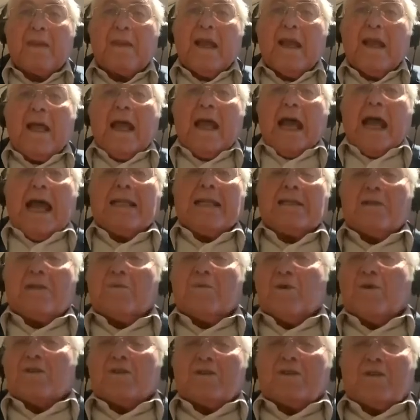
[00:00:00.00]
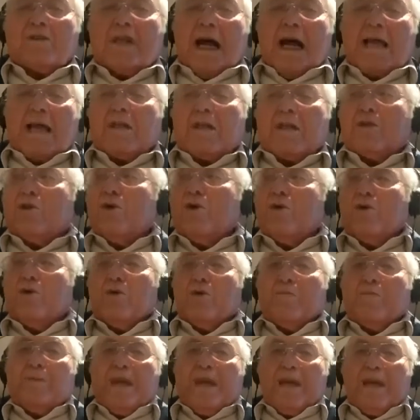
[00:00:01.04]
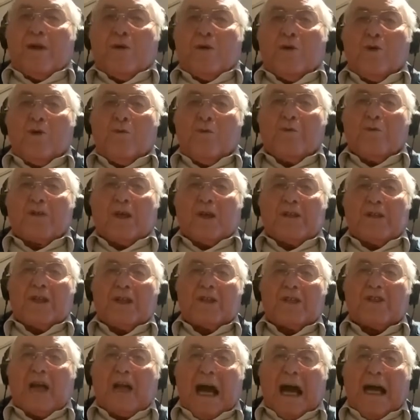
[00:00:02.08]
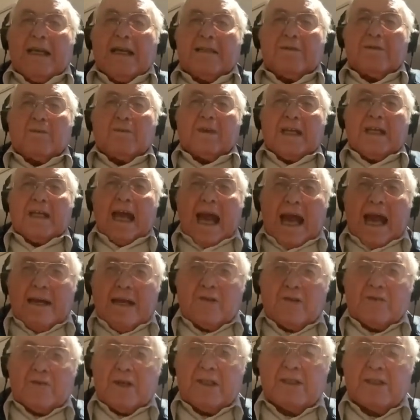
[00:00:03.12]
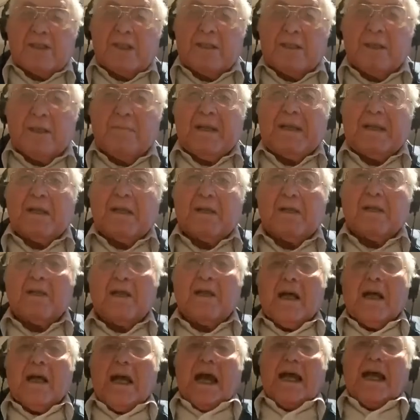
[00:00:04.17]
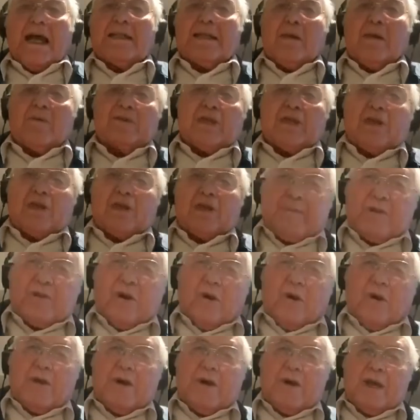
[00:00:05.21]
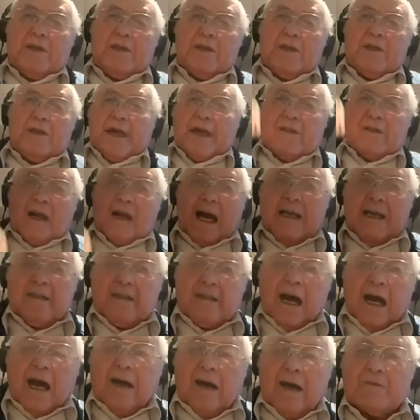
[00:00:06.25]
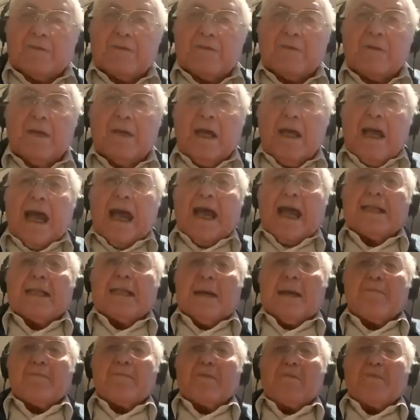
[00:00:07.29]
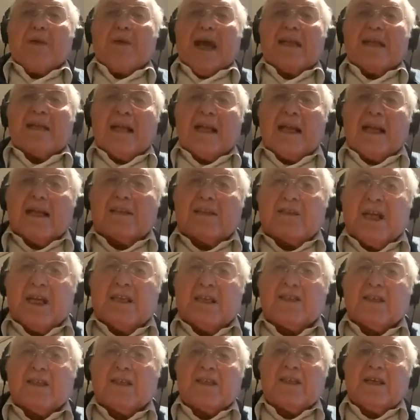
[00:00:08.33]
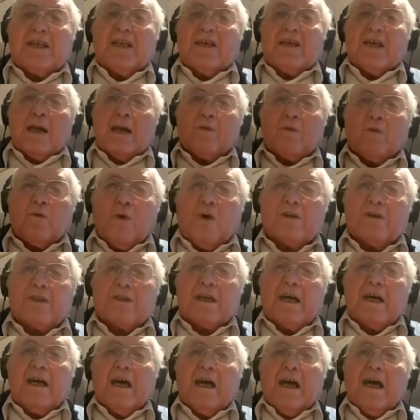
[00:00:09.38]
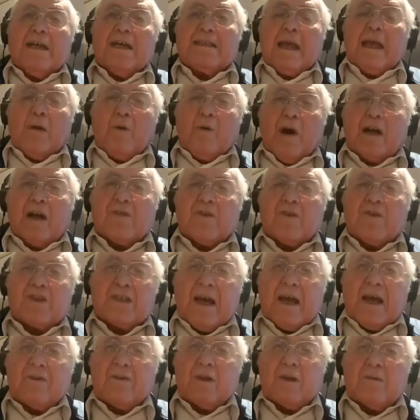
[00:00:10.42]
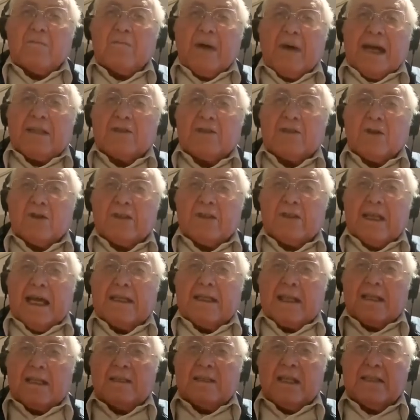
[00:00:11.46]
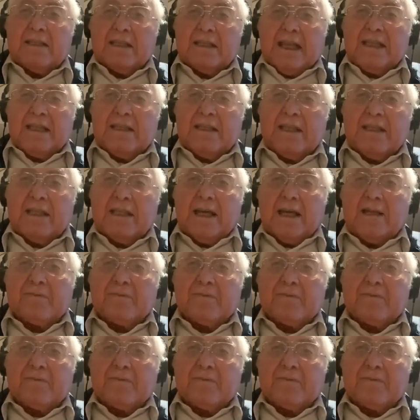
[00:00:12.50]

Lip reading: And it was like two big rooms on the side with an entrance in the middle, and there was a trapdoor. You went right down. And they prepared electricity and water. They worked for several months on that until they did that.